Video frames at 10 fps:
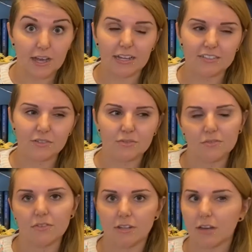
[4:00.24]
I don't
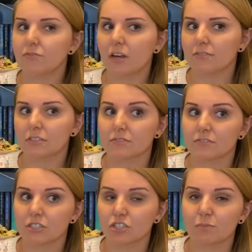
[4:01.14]
love novels in
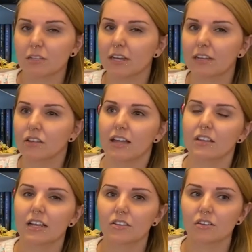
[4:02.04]
verse, but like I, I
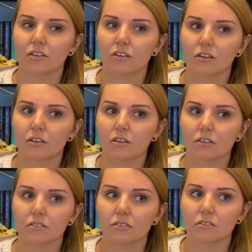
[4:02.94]
liked the
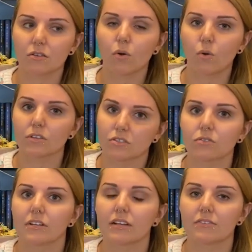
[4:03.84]
core
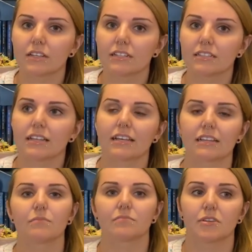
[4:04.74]
story of this and like
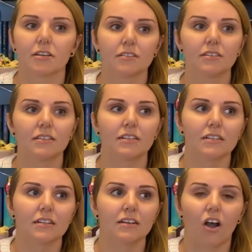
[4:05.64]
the, the
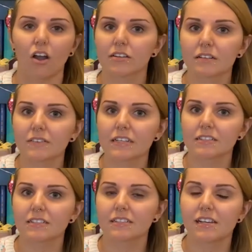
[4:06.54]
heart of it.
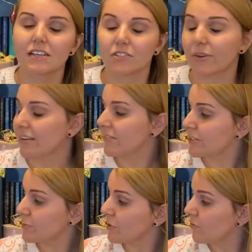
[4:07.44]
So I gave
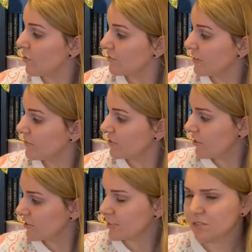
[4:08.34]
this book four to five
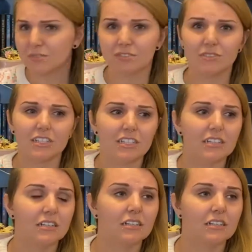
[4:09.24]
stars. It was really,